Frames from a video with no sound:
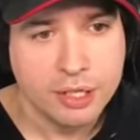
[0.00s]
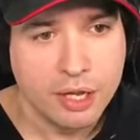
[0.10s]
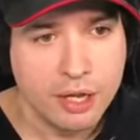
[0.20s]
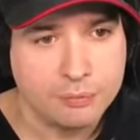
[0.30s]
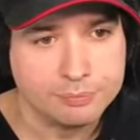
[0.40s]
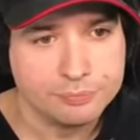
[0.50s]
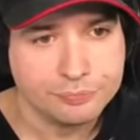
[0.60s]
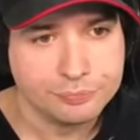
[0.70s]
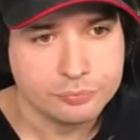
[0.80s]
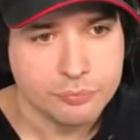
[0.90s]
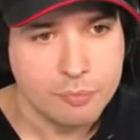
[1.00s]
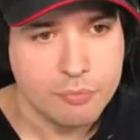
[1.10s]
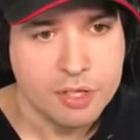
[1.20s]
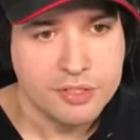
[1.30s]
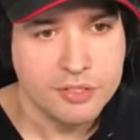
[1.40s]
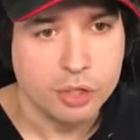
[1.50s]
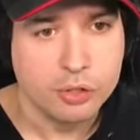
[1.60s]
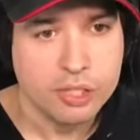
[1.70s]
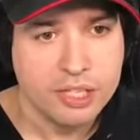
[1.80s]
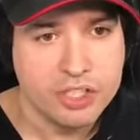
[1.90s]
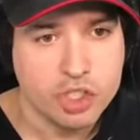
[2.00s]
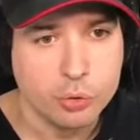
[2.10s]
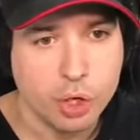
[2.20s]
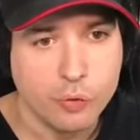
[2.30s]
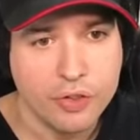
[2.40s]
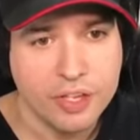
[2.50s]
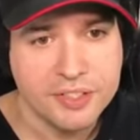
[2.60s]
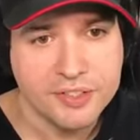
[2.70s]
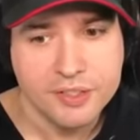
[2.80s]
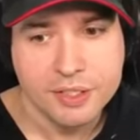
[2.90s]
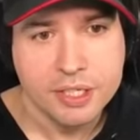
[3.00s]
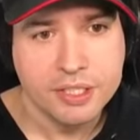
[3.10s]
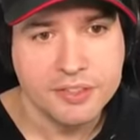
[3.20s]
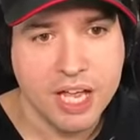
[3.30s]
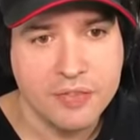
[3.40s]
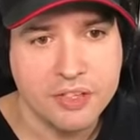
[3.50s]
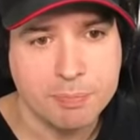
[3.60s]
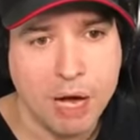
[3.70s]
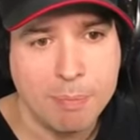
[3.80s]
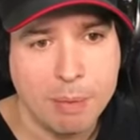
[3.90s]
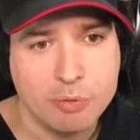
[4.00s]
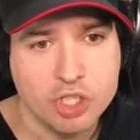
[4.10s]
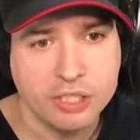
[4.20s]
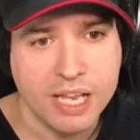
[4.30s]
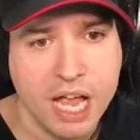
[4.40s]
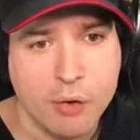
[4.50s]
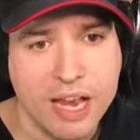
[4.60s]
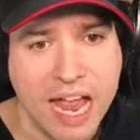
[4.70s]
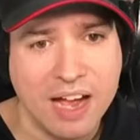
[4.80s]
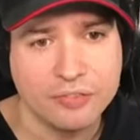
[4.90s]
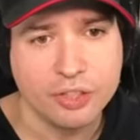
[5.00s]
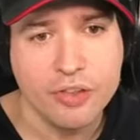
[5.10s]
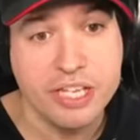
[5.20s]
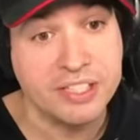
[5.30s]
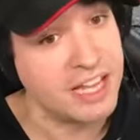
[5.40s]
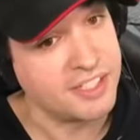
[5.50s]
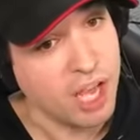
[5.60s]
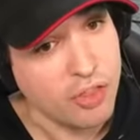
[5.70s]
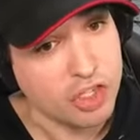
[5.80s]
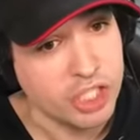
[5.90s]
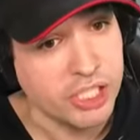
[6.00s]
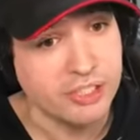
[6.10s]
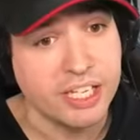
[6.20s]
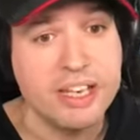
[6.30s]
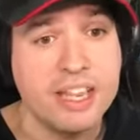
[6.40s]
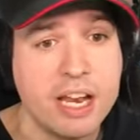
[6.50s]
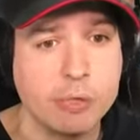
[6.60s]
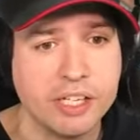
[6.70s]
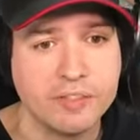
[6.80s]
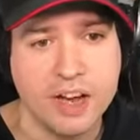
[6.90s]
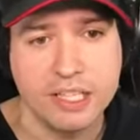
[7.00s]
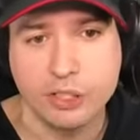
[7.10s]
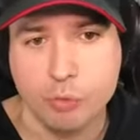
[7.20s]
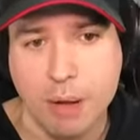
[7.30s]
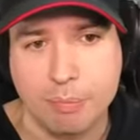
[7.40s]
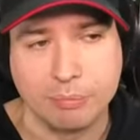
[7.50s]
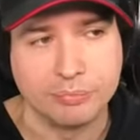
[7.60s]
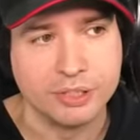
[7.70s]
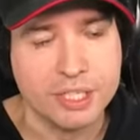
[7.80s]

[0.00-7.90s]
Um, so, let's shoot over this. He's got this pop-up shield now, and after he gets the other shield, and then we can finally drop him.